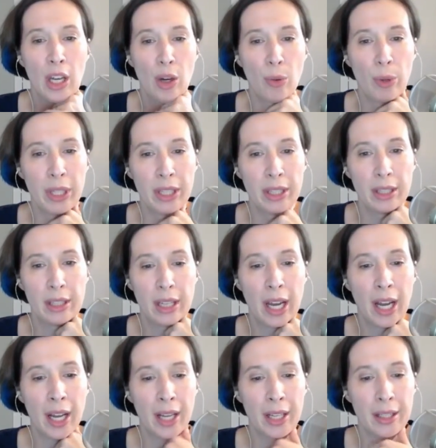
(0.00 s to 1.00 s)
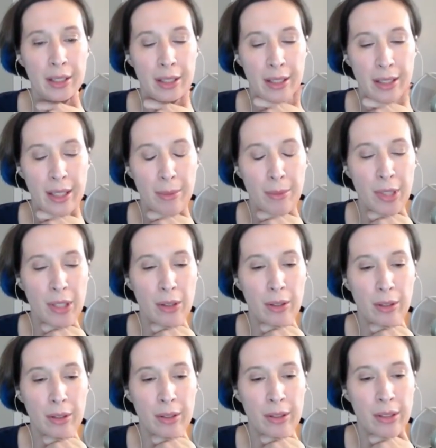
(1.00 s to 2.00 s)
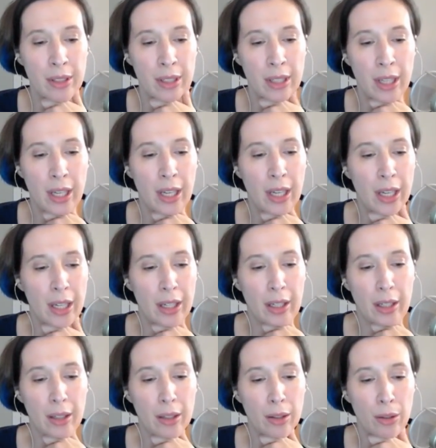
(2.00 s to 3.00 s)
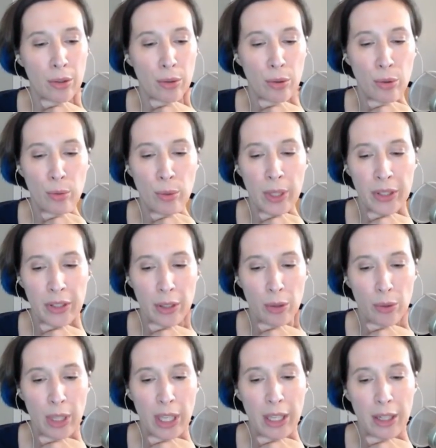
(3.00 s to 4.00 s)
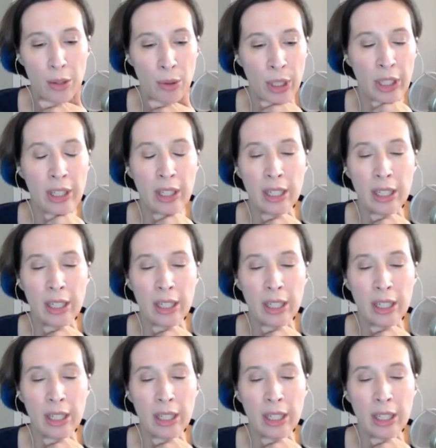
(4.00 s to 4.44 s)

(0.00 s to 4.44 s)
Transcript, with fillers: when uh, Samsung's, oh, who was it who keynoted?